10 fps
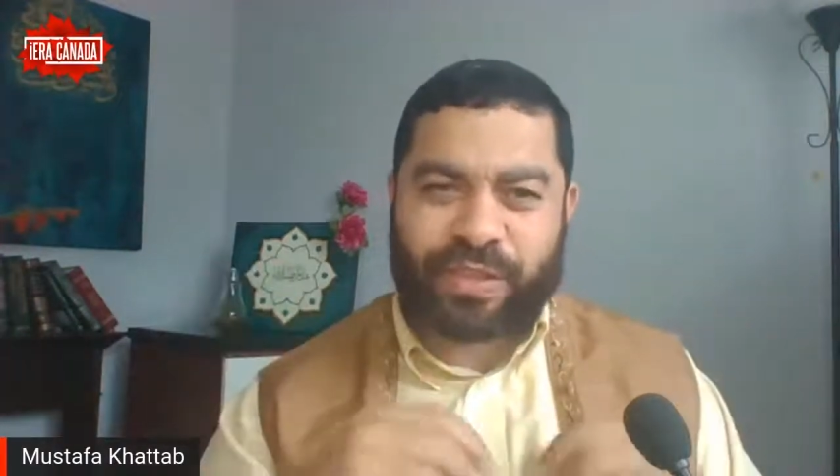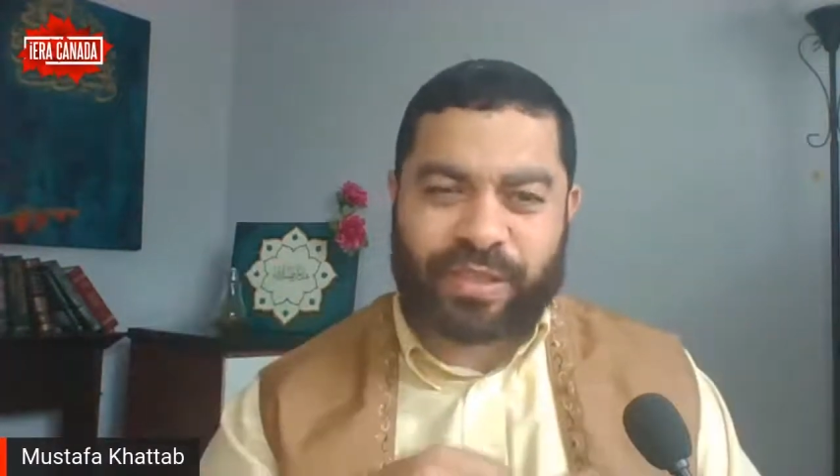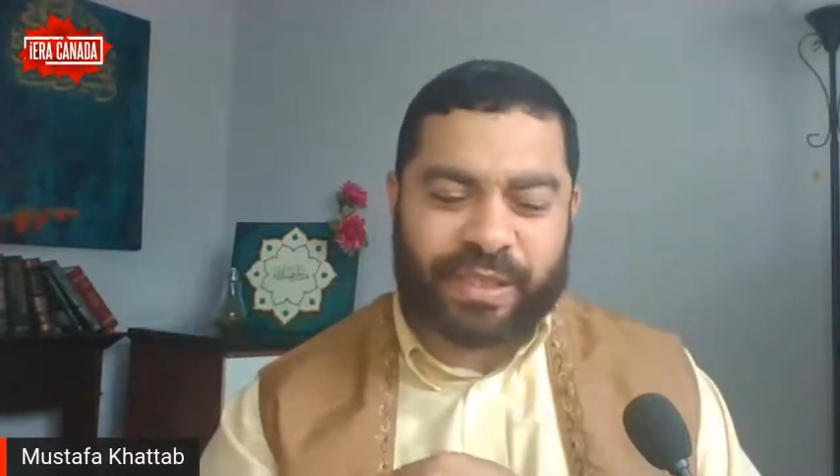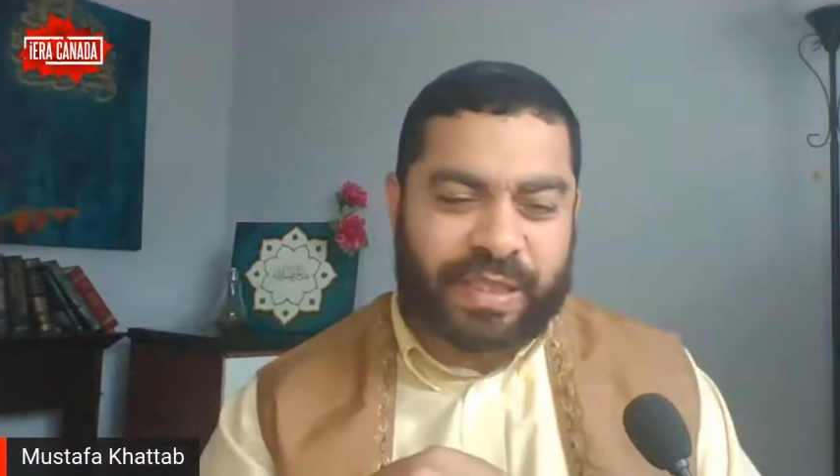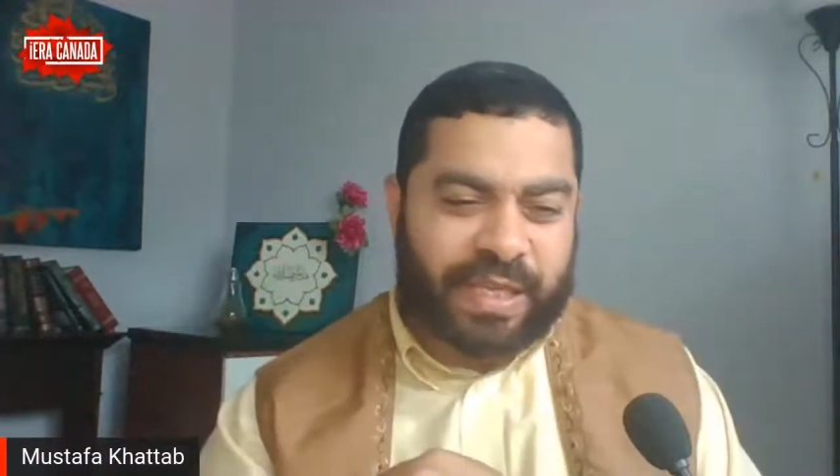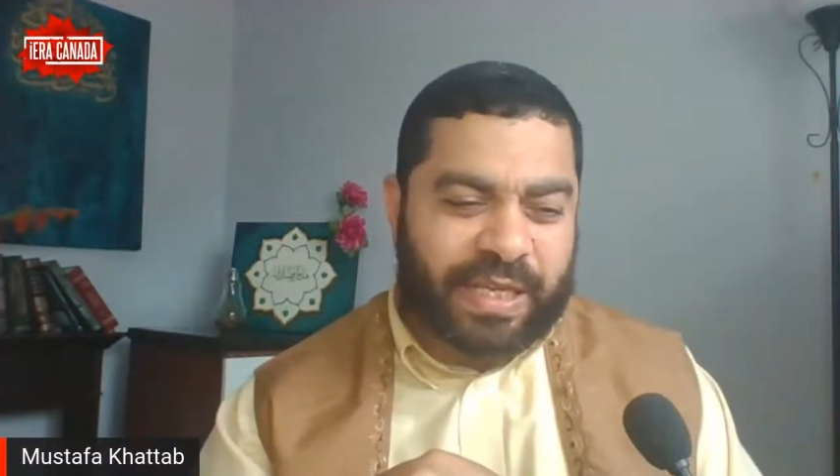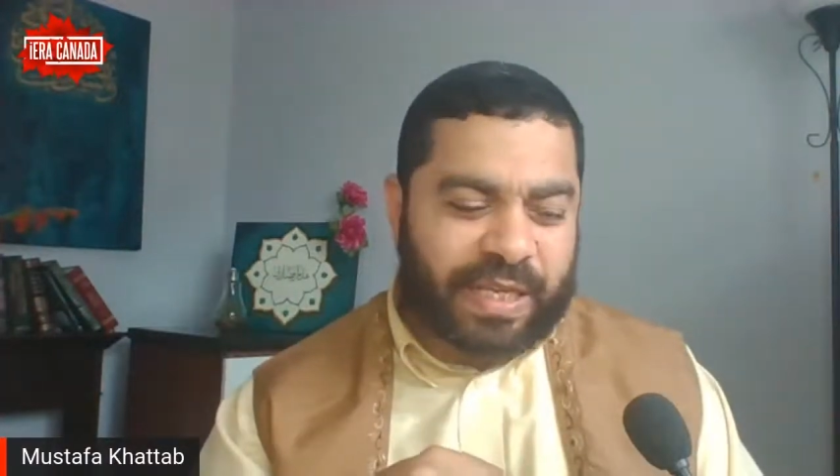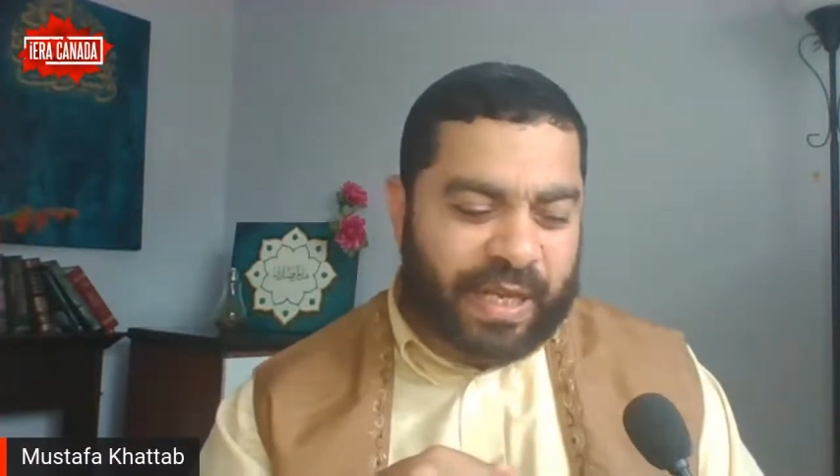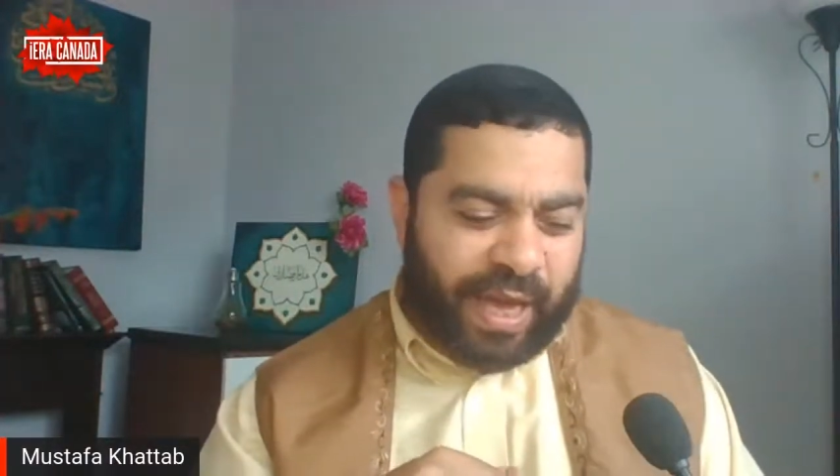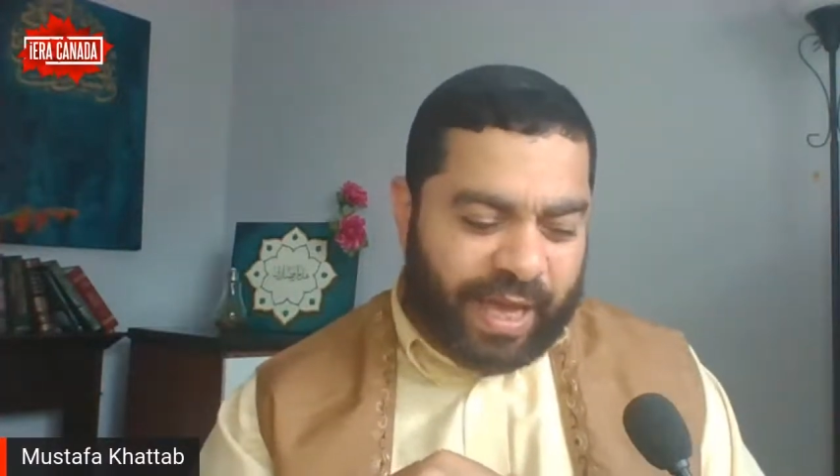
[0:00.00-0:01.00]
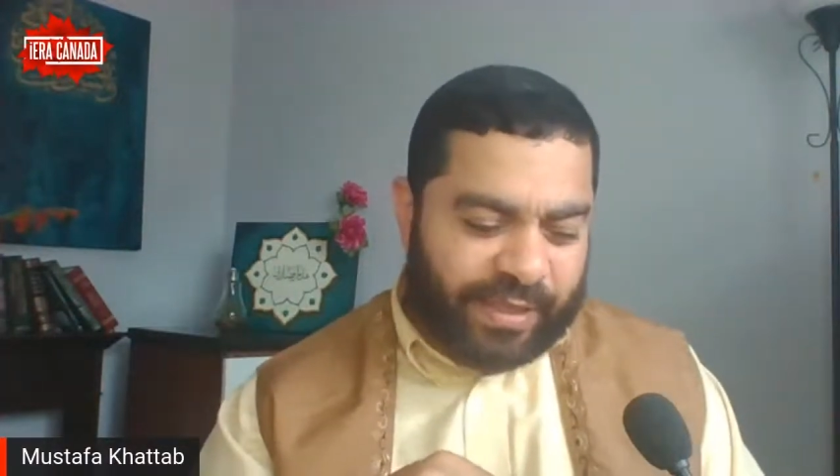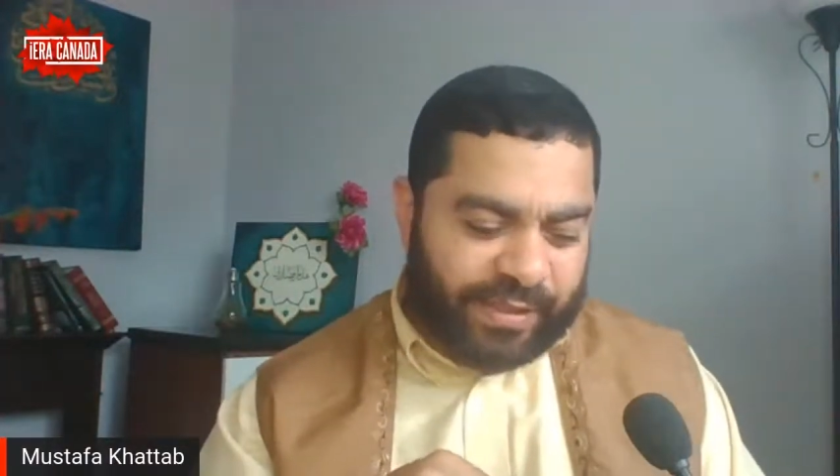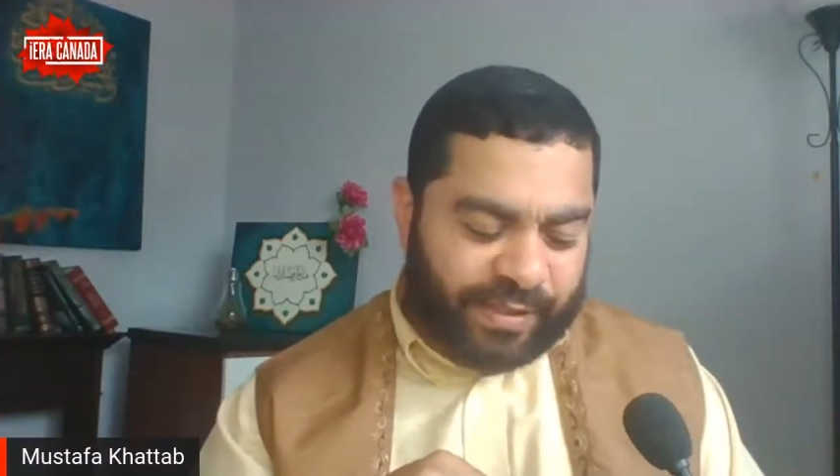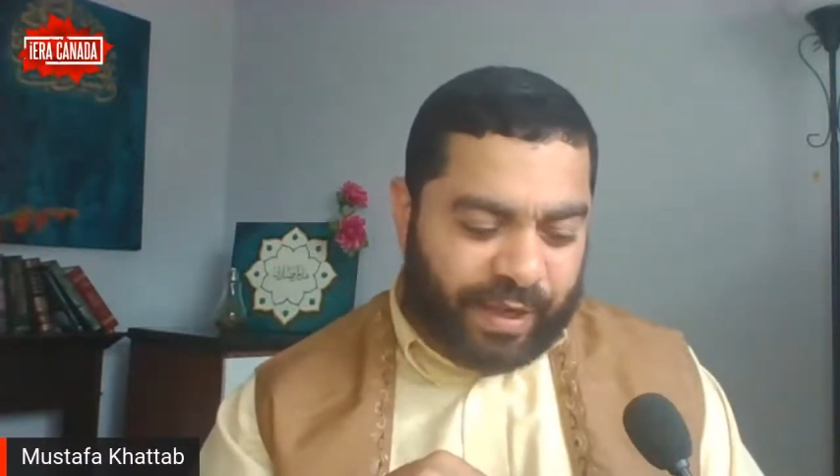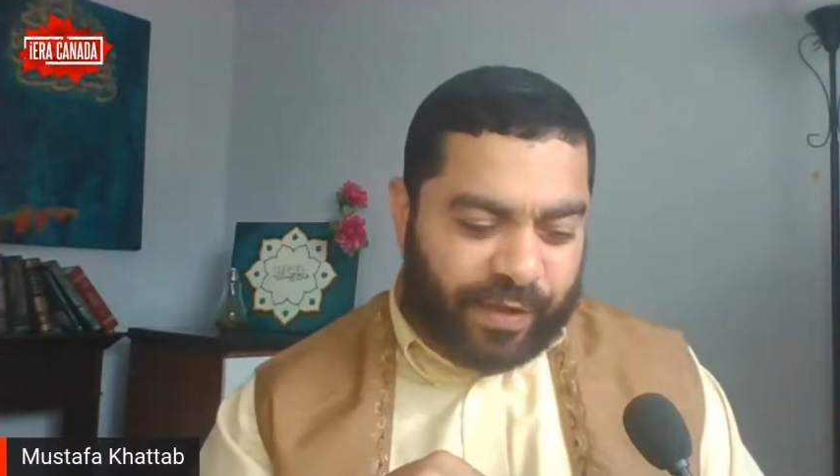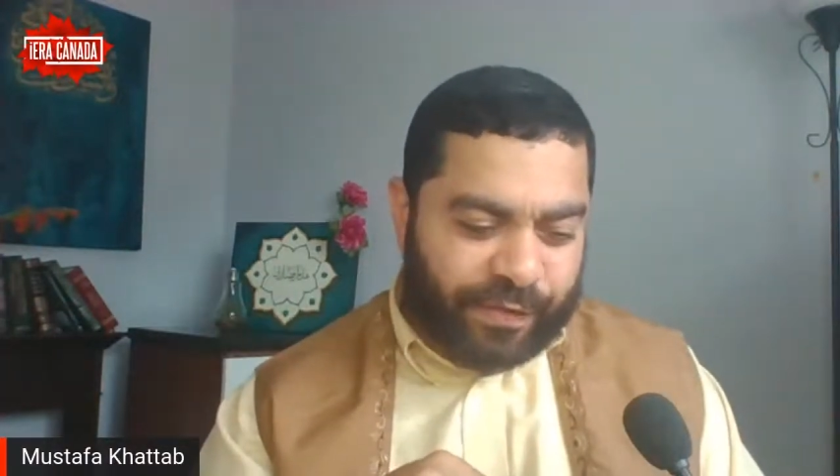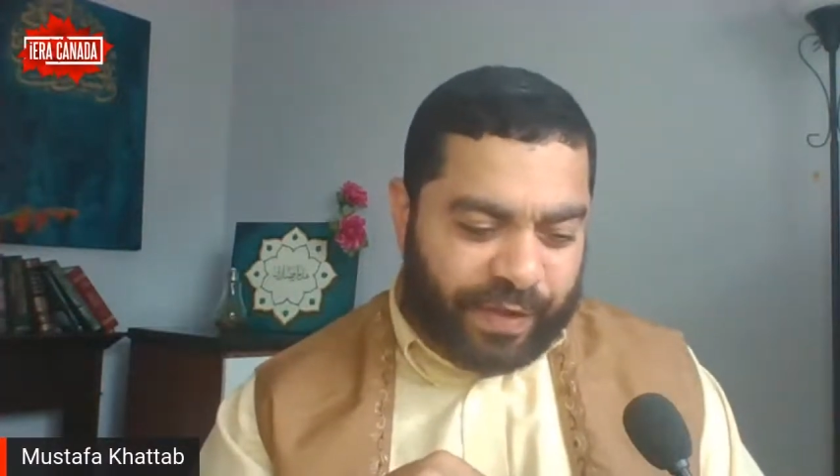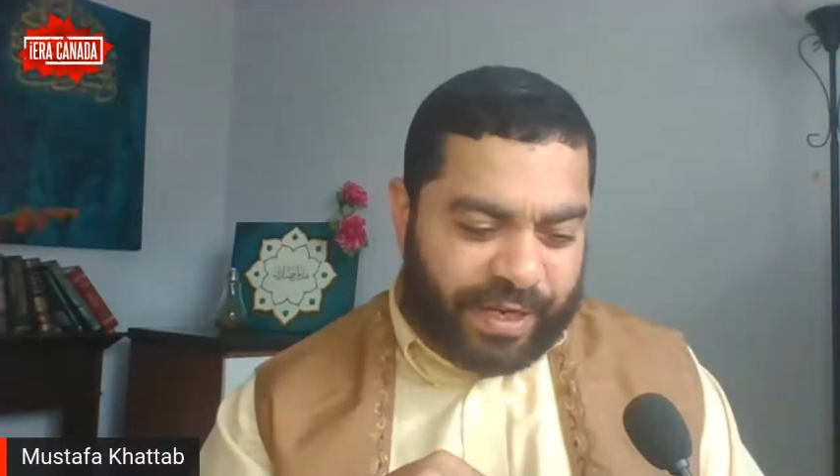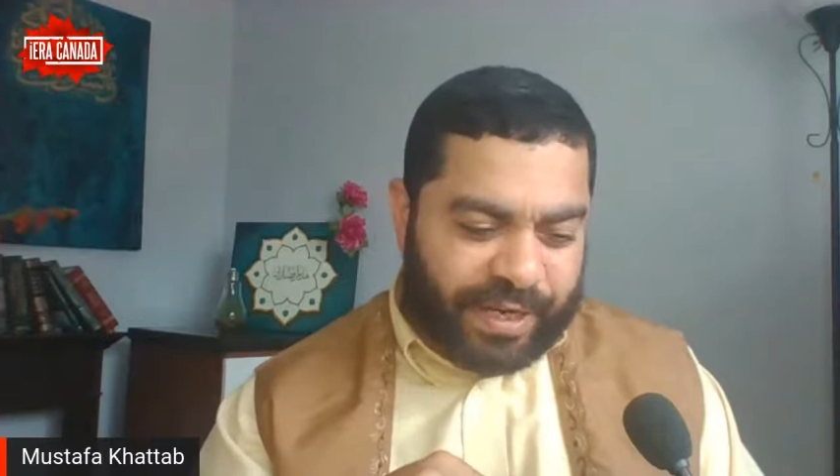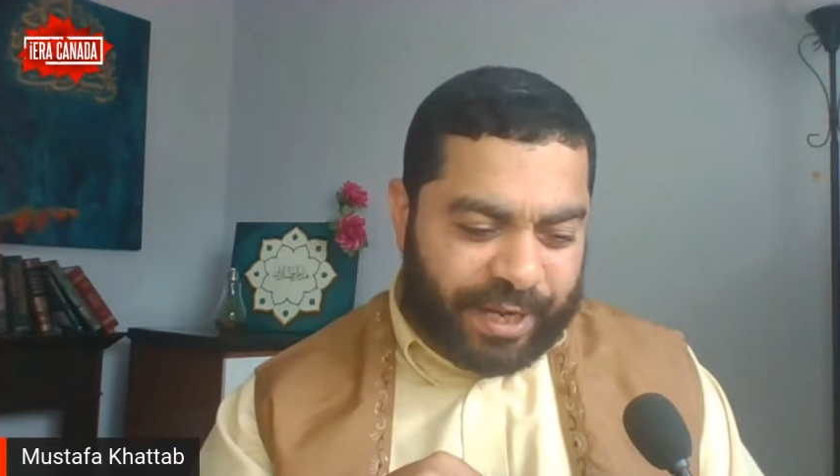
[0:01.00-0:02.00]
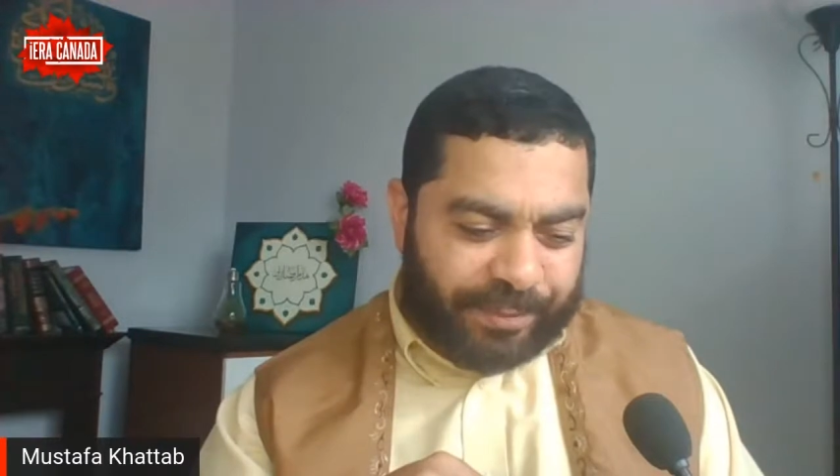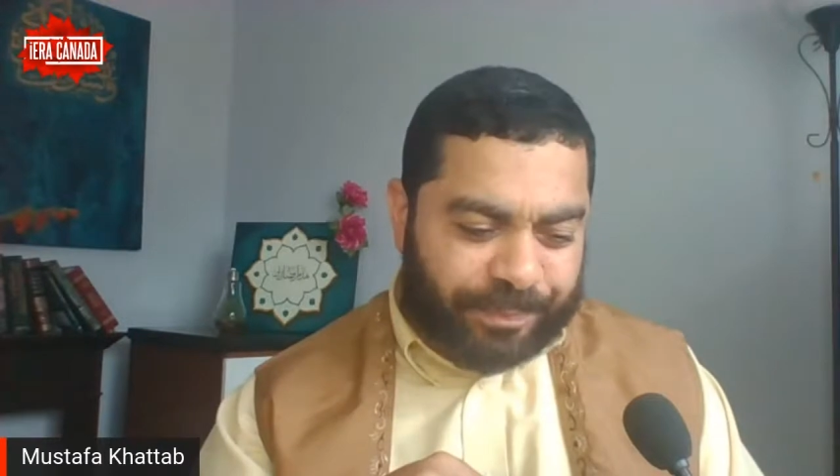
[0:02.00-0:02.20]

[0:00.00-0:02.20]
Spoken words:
and stuff. And,